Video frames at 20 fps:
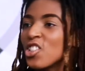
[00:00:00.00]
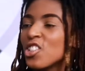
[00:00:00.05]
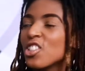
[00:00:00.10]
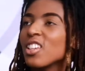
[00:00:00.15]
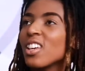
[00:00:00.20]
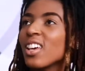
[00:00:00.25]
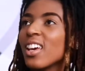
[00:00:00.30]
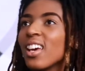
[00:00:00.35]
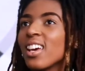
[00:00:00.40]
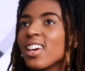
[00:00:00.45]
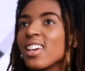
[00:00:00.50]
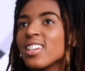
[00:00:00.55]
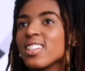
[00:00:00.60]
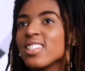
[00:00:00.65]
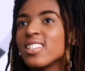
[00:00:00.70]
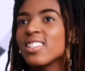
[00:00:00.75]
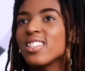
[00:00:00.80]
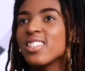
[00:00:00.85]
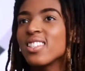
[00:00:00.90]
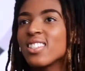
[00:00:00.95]
She
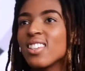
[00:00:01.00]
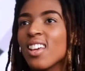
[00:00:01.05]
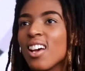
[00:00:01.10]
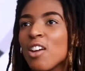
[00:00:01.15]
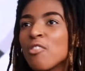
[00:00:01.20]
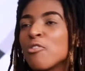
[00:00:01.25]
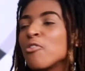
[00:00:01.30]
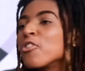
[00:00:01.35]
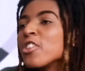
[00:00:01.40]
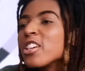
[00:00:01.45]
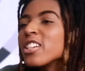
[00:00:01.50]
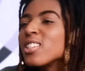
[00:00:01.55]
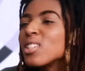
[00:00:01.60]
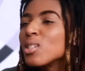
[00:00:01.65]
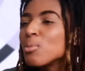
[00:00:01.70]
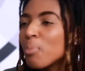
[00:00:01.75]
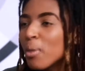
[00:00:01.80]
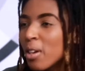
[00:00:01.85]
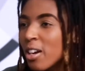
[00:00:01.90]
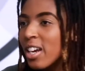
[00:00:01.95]
is a free
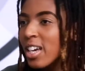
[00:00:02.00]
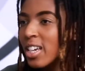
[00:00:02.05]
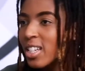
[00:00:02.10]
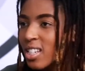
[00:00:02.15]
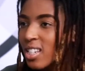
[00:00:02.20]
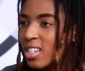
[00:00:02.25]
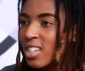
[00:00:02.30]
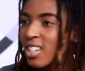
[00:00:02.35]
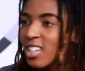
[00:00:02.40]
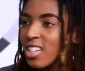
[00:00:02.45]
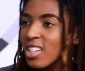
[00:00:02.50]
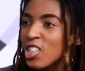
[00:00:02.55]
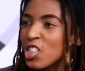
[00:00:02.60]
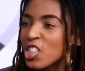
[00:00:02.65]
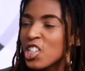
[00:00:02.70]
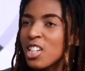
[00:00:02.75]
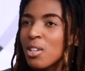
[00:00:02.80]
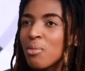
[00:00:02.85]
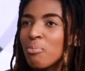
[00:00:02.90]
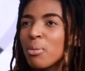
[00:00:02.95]
spirit.
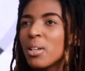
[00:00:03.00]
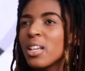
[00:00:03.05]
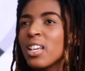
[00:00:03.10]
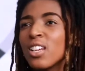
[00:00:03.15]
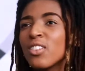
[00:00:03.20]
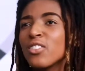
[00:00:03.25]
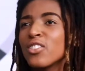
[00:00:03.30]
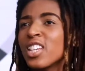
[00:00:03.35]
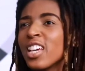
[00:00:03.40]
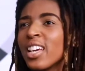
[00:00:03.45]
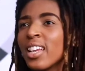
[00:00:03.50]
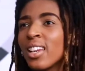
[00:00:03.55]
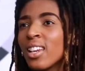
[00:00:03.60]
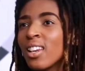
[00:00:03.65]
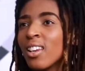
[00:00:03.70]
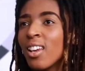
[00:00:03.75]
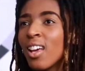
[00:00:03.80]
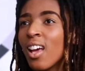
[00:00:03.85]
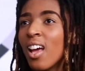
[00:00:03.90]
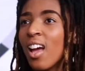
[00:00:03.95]
She believes
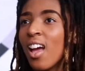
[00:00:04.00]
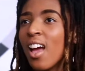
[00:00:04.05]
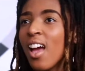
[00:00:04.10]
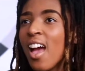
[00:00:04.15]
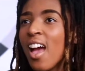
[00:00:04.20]
in